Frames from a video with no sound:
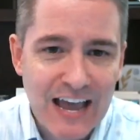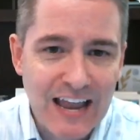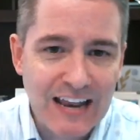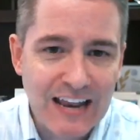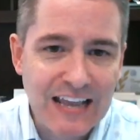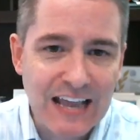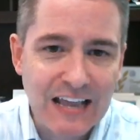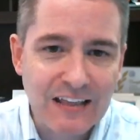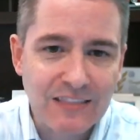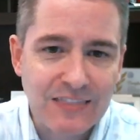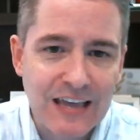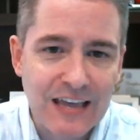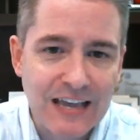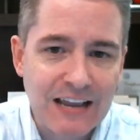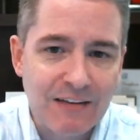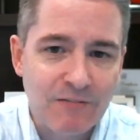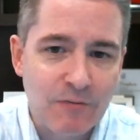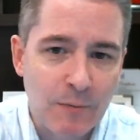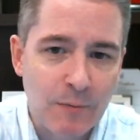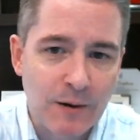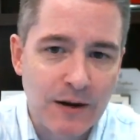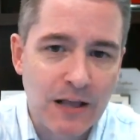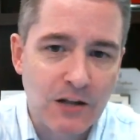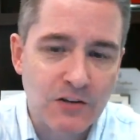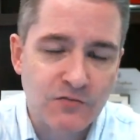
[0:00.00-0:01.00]
And again, thank
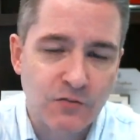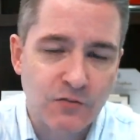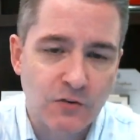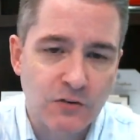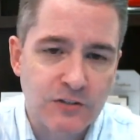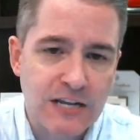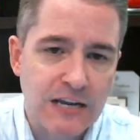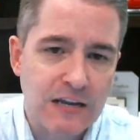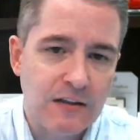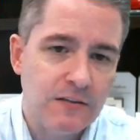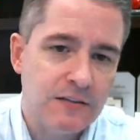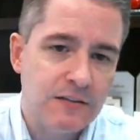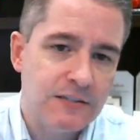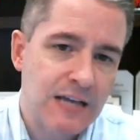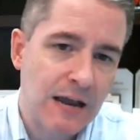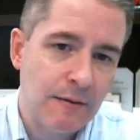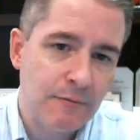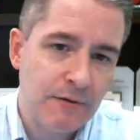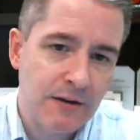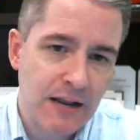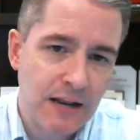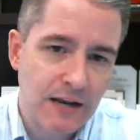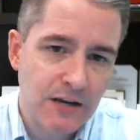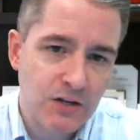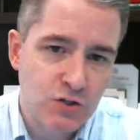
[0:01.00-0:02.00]
everybody else for taking the time
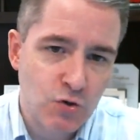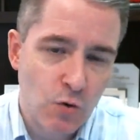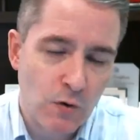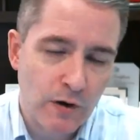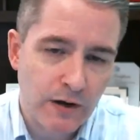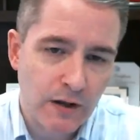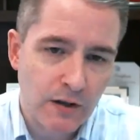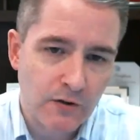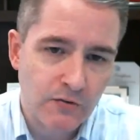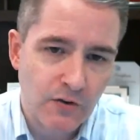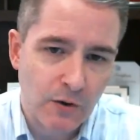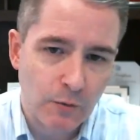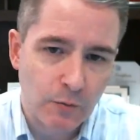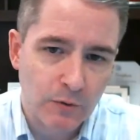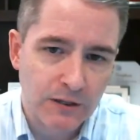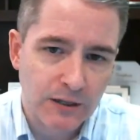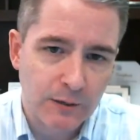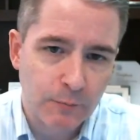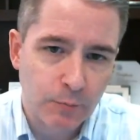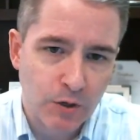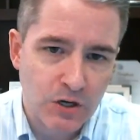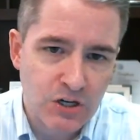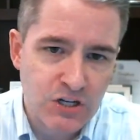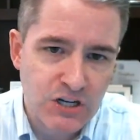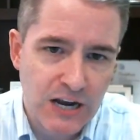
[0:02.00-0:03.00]
today to join us. I really
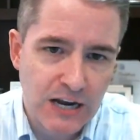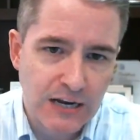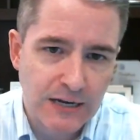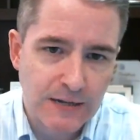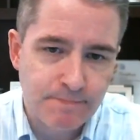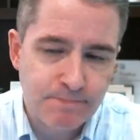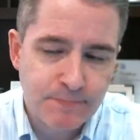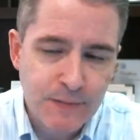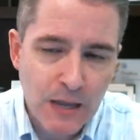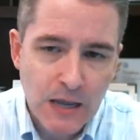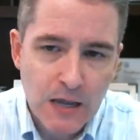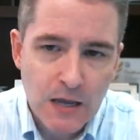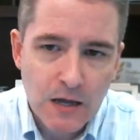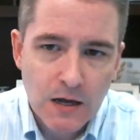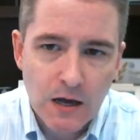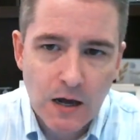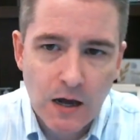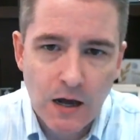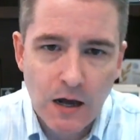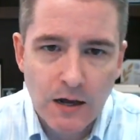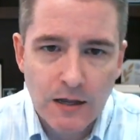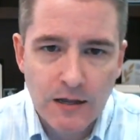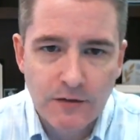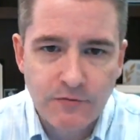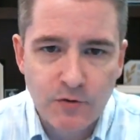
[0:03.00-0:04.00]
appreciate it.
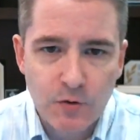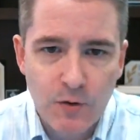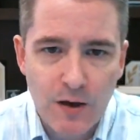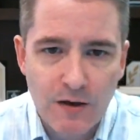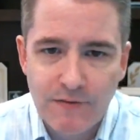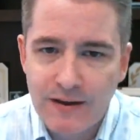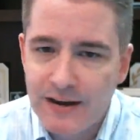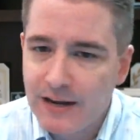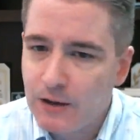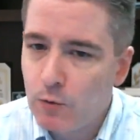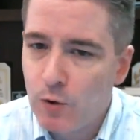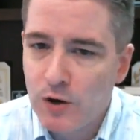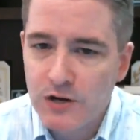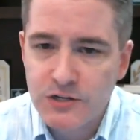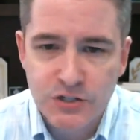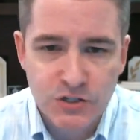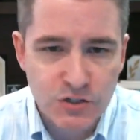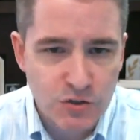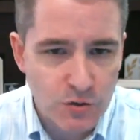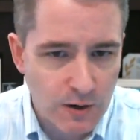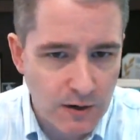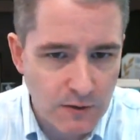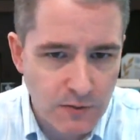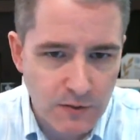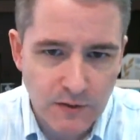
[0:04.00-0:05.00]
If you have any
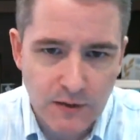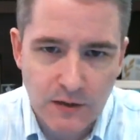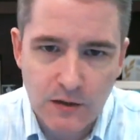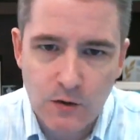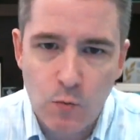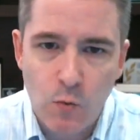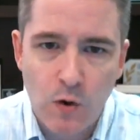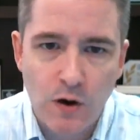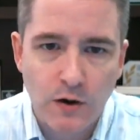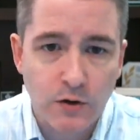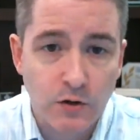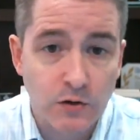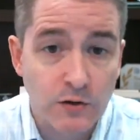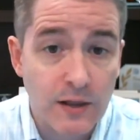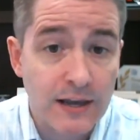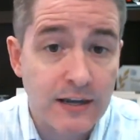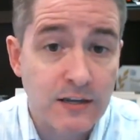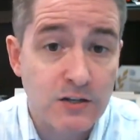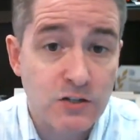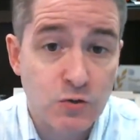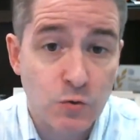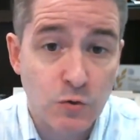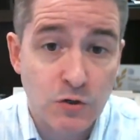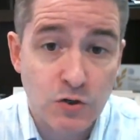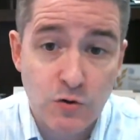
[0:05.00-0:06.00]
questions or anything that you'd like
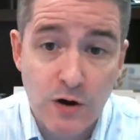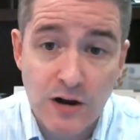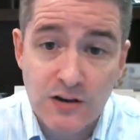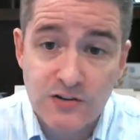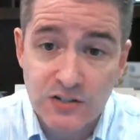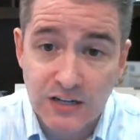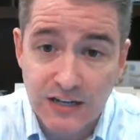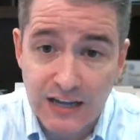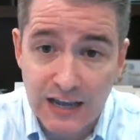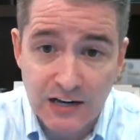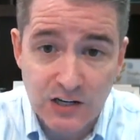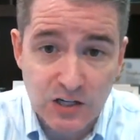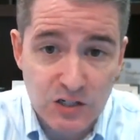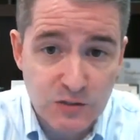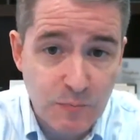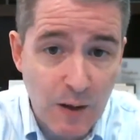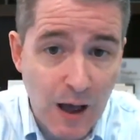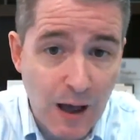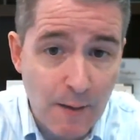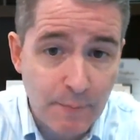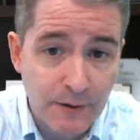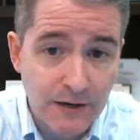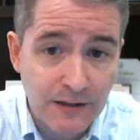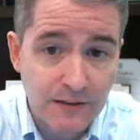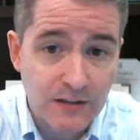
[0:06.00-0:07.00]
us to address, again, just
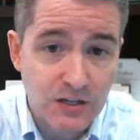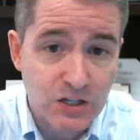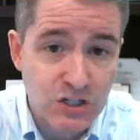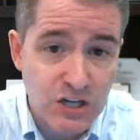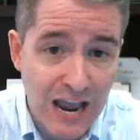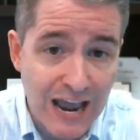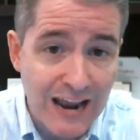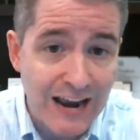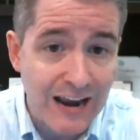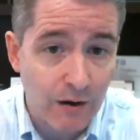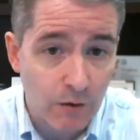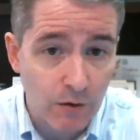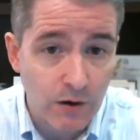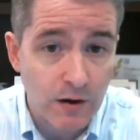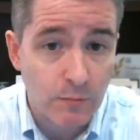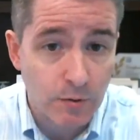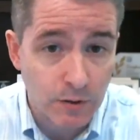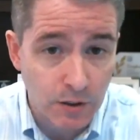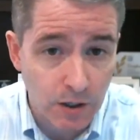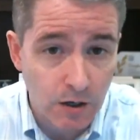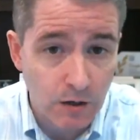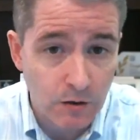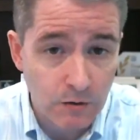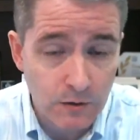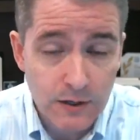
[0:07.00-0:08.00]
pop it in the chat area
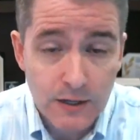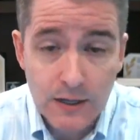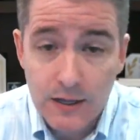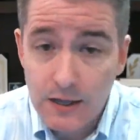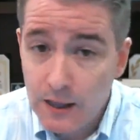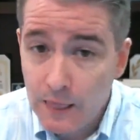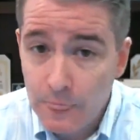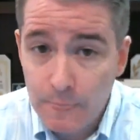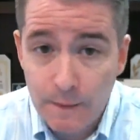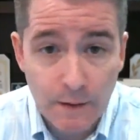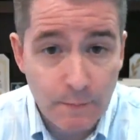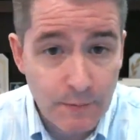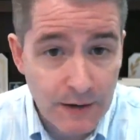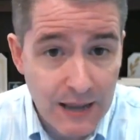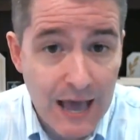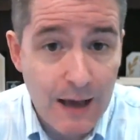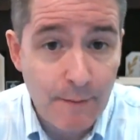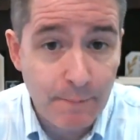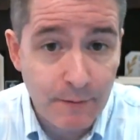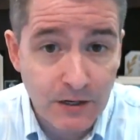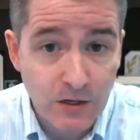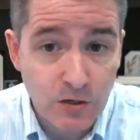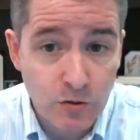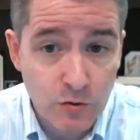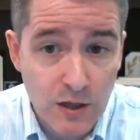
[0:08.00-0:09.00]
below. I'll be
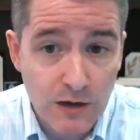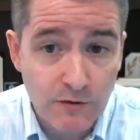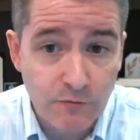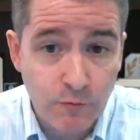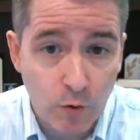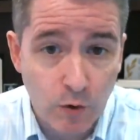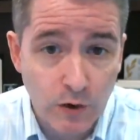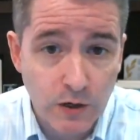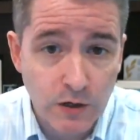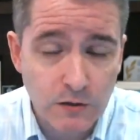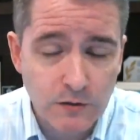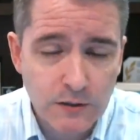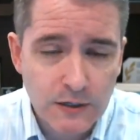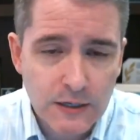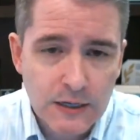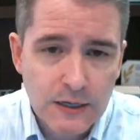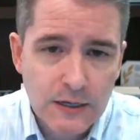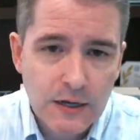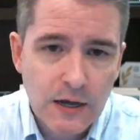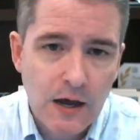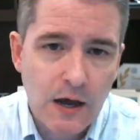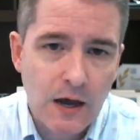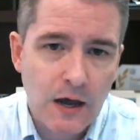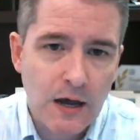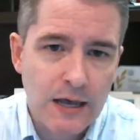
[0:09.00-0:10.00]
happy to do that for you.
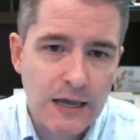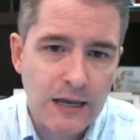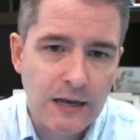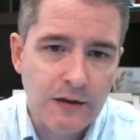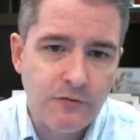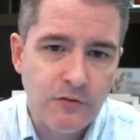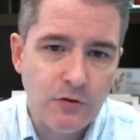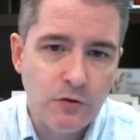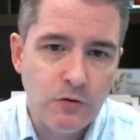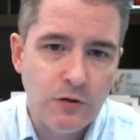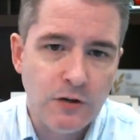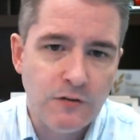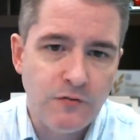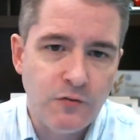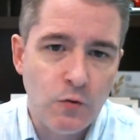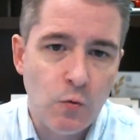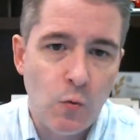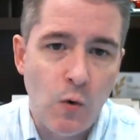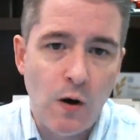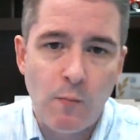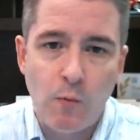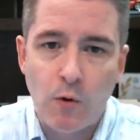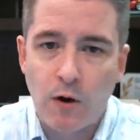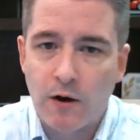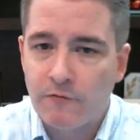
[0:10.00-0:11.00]
And if you
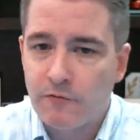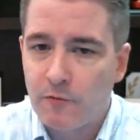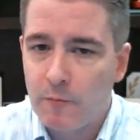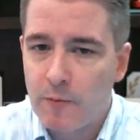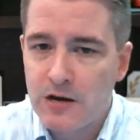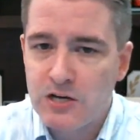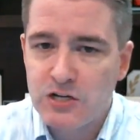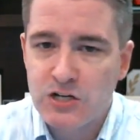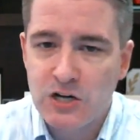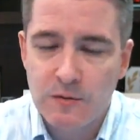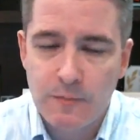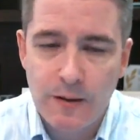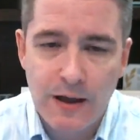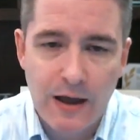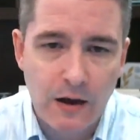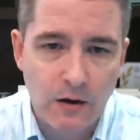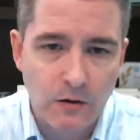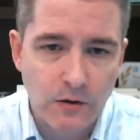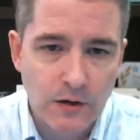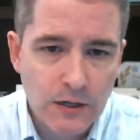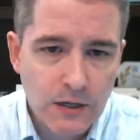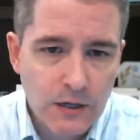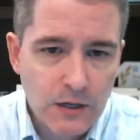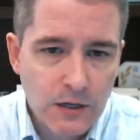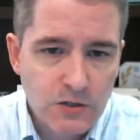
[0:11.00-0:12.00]
want more information
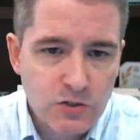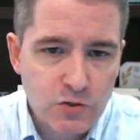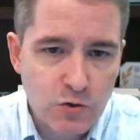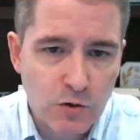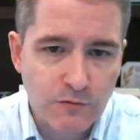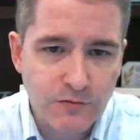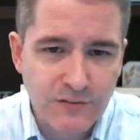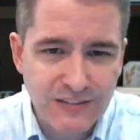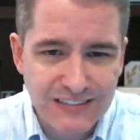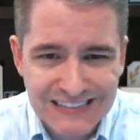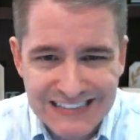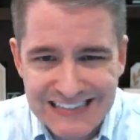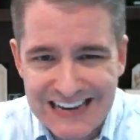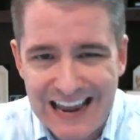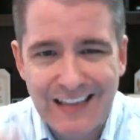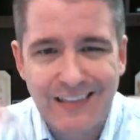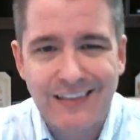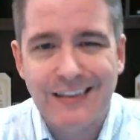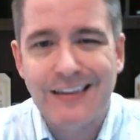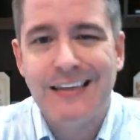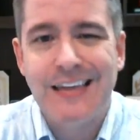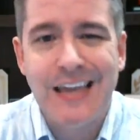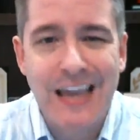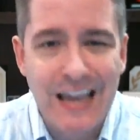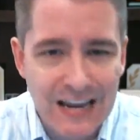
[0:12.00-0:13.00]
about sort of
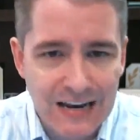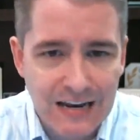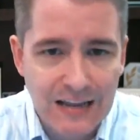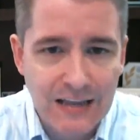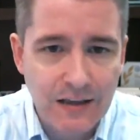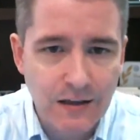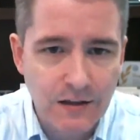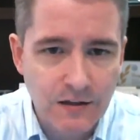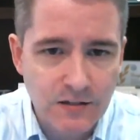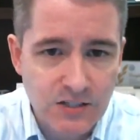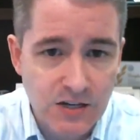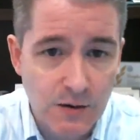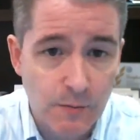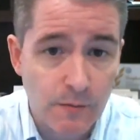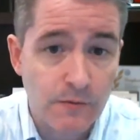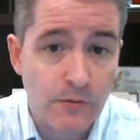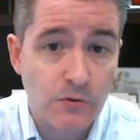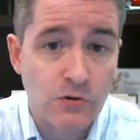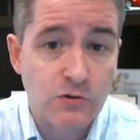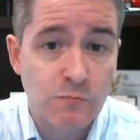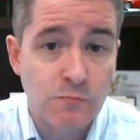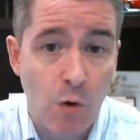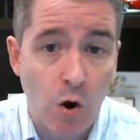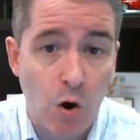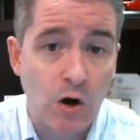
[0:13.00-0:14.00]
delegating some of
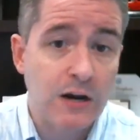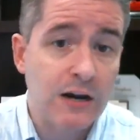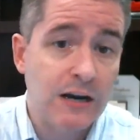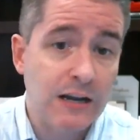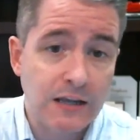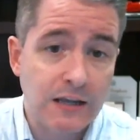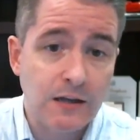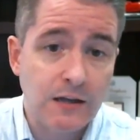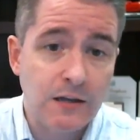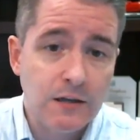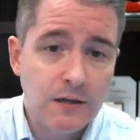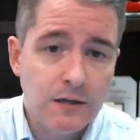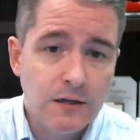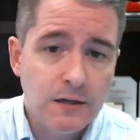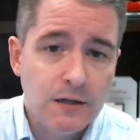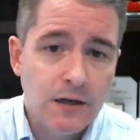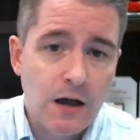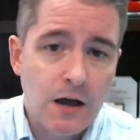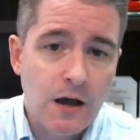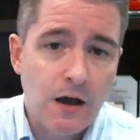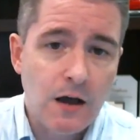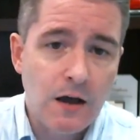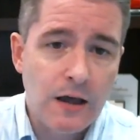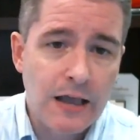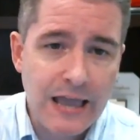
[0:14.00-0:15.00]
those marketing
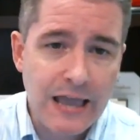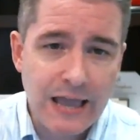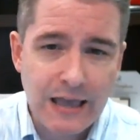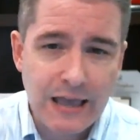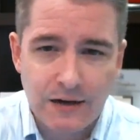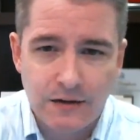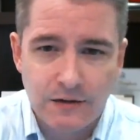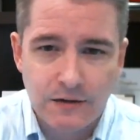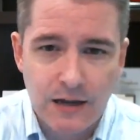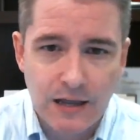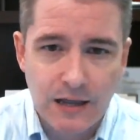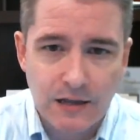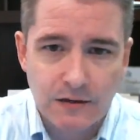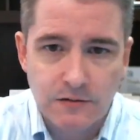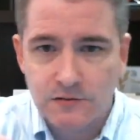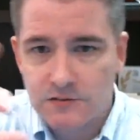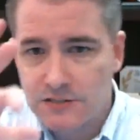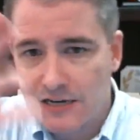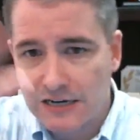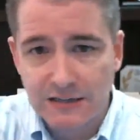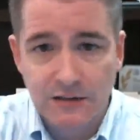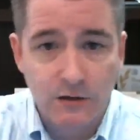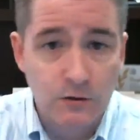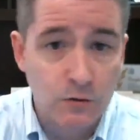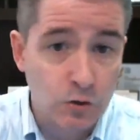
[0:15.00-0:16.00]
and
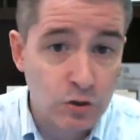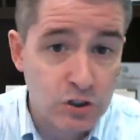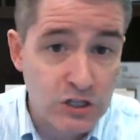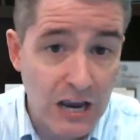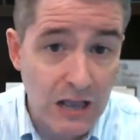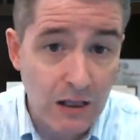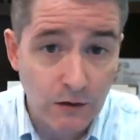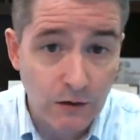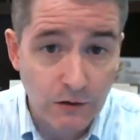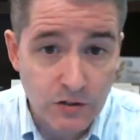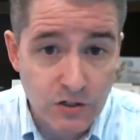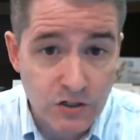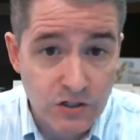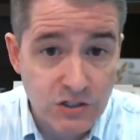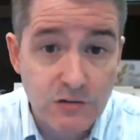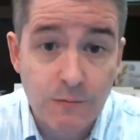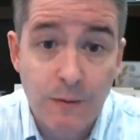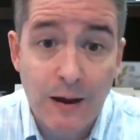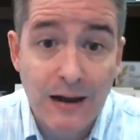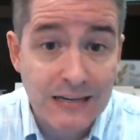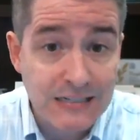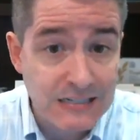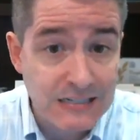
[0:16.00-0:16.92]
technical challenges to my